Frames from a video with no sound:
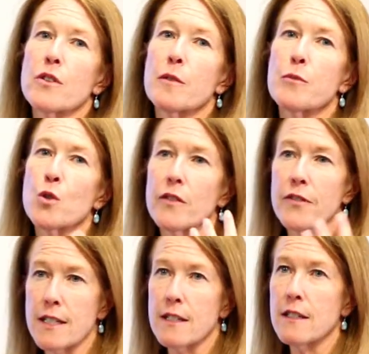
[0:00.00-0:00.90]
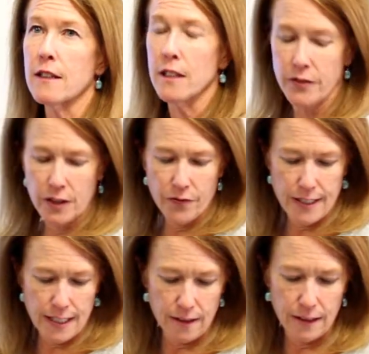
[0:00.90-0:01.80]
or some sort of assisted living
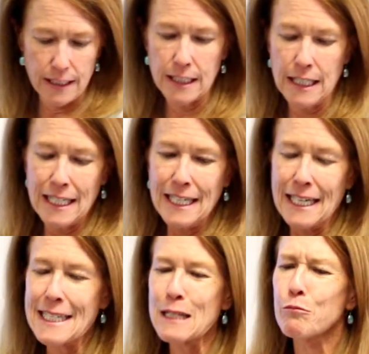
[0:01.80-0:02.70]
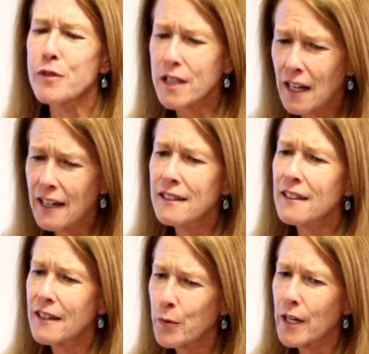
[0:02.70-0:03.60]
facility. It's implied
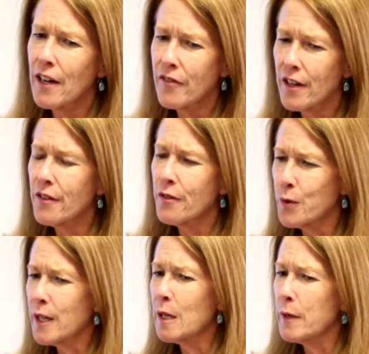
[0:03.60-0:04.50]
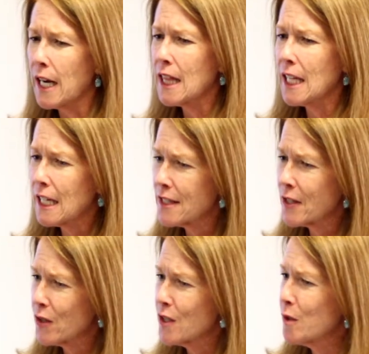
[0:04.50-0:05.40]
that they would have that authority, but I think it's
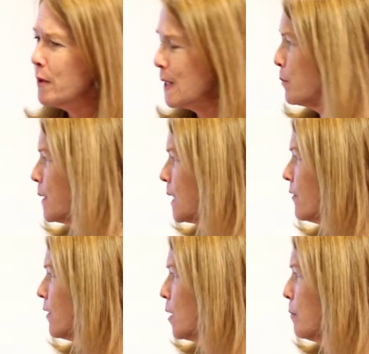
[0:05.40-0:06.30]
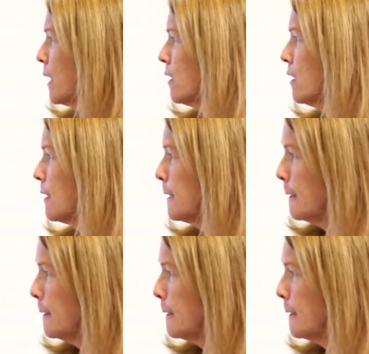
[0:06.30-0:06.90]
good to be specific about it.